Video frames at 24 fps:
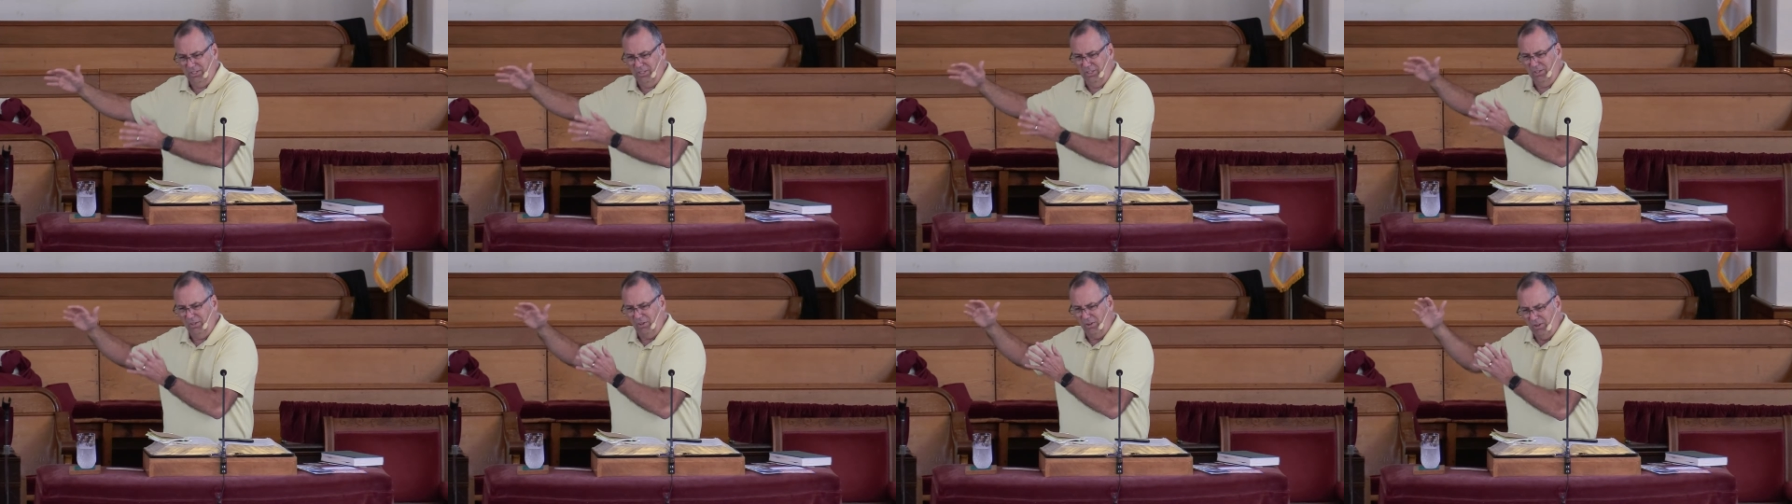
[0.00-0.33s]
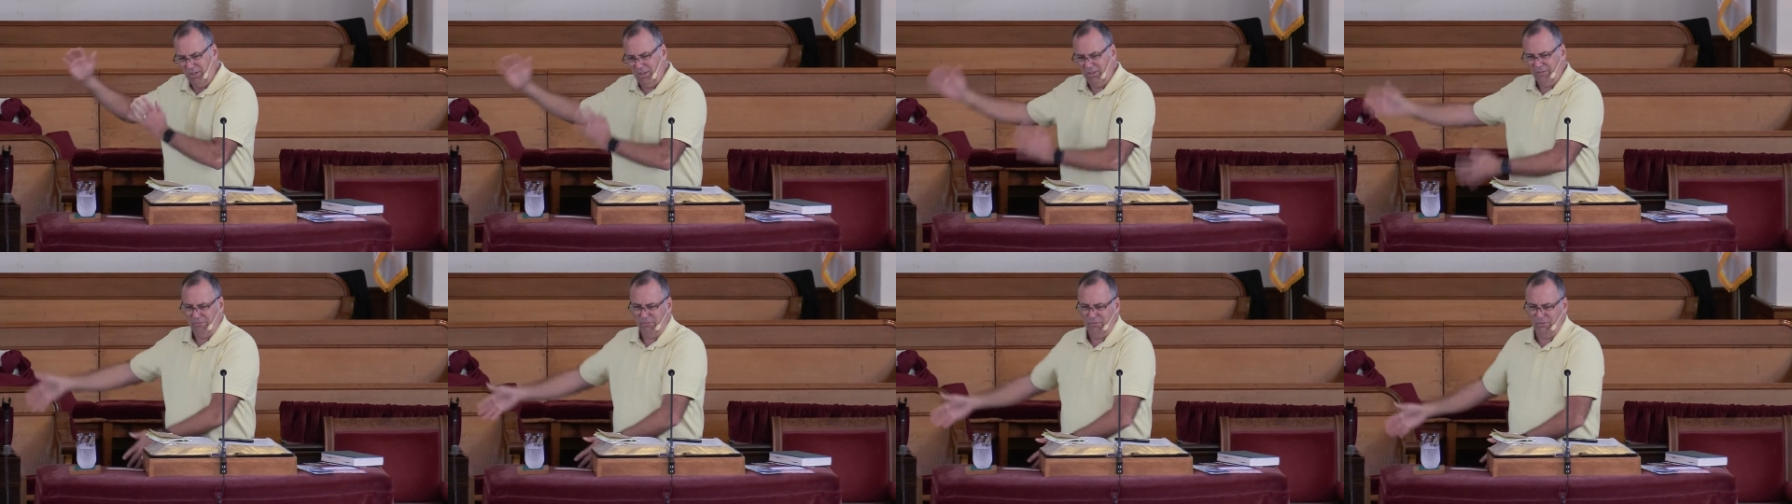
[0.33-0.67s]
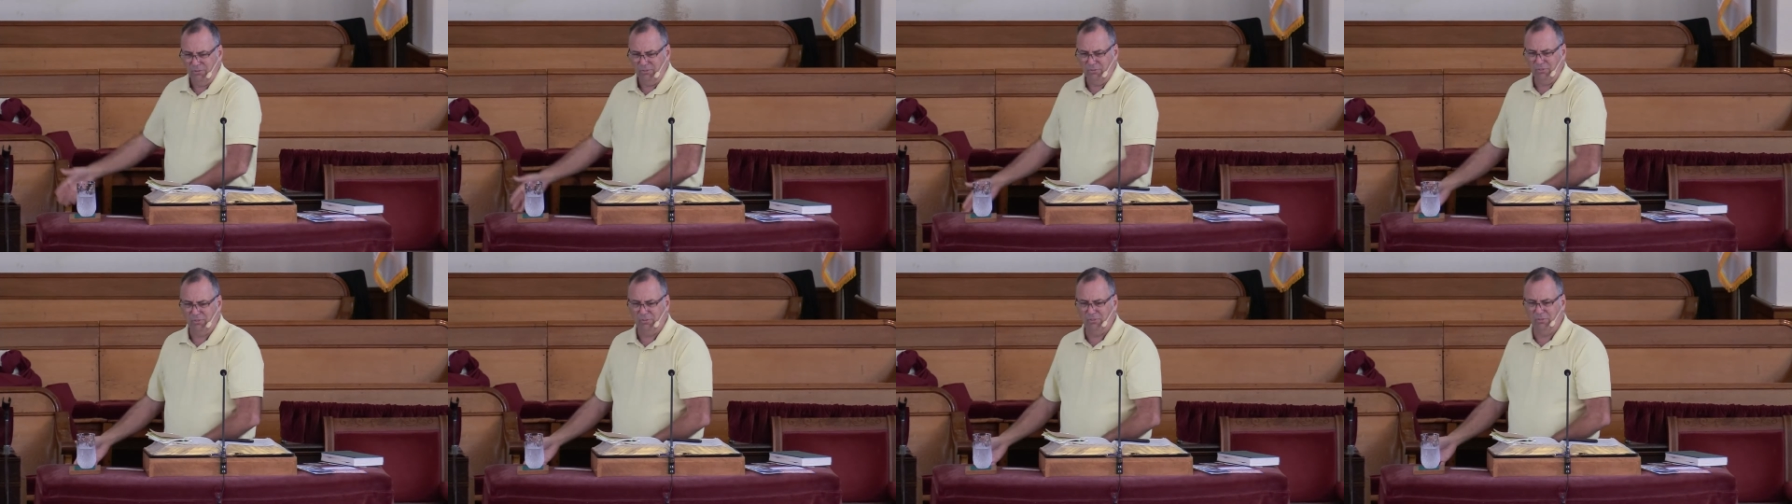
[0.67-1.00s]
he
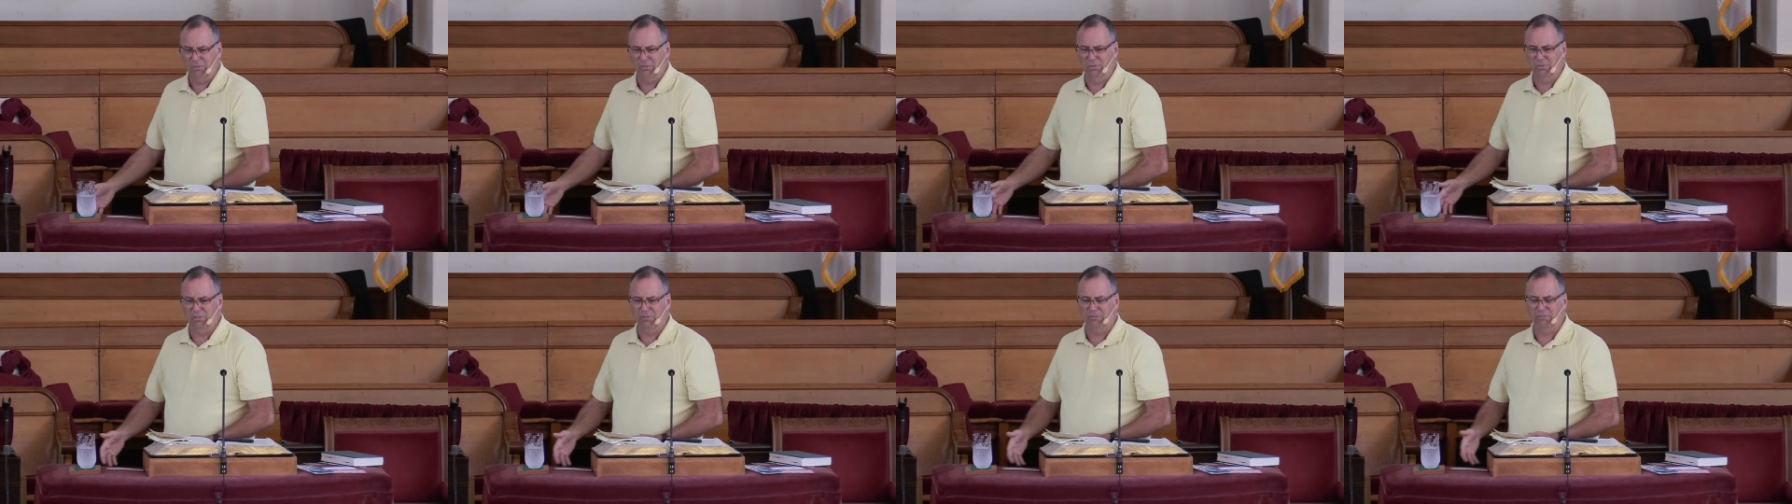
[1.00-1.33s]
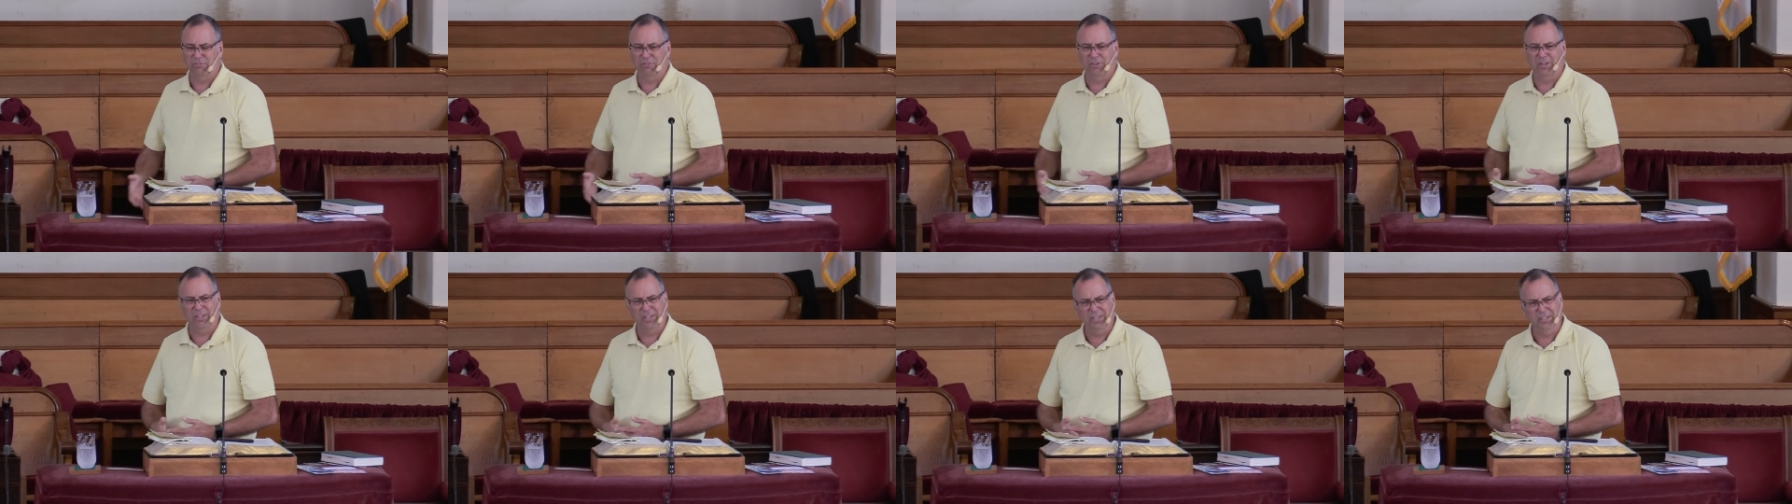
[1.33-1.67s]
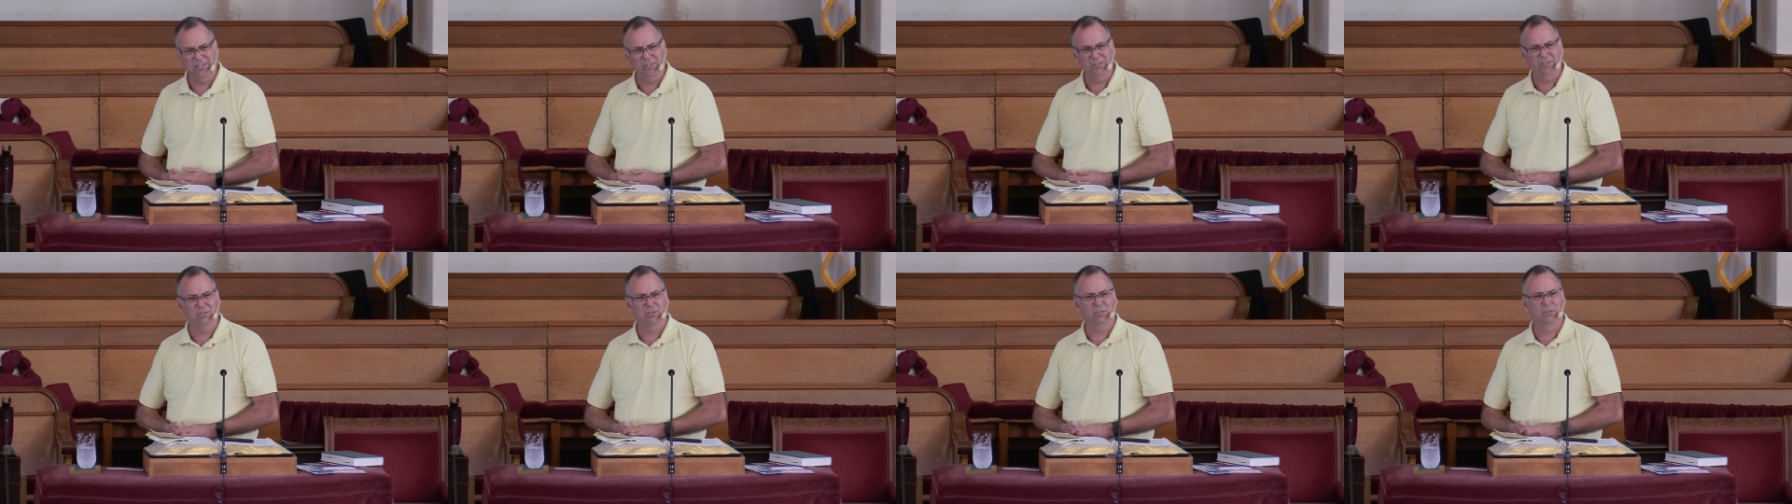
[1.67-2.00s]
offers to the
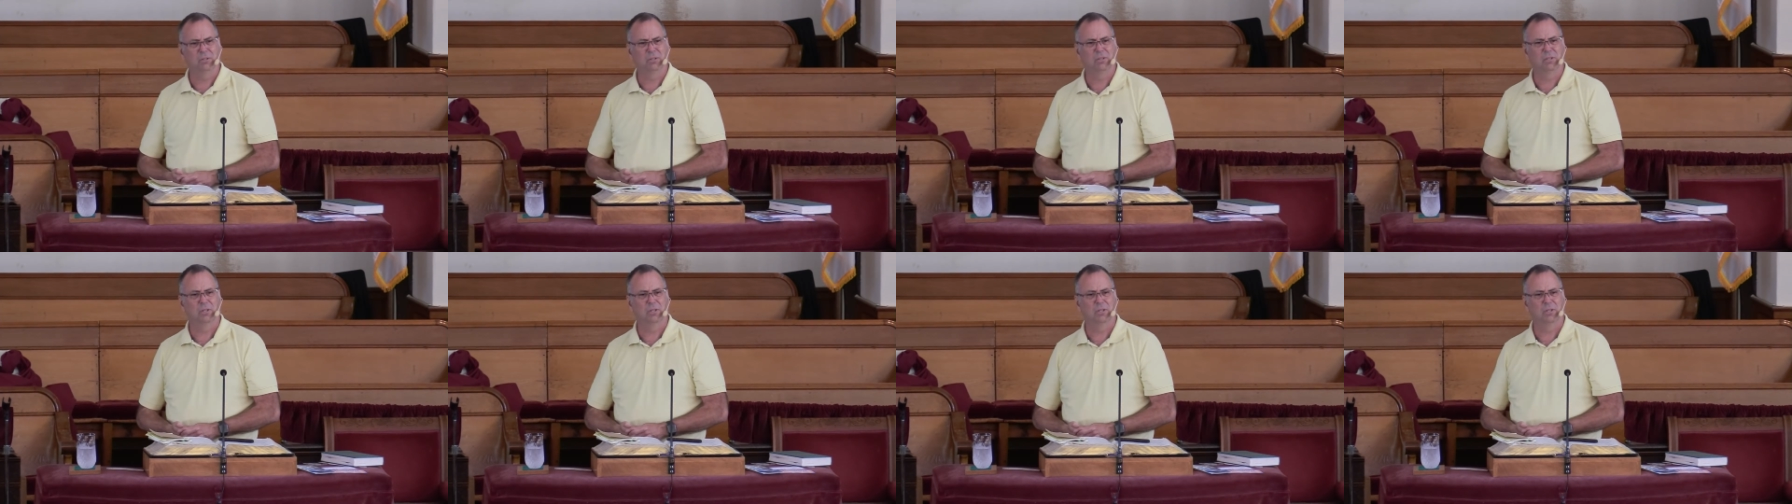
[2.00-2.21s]
fire.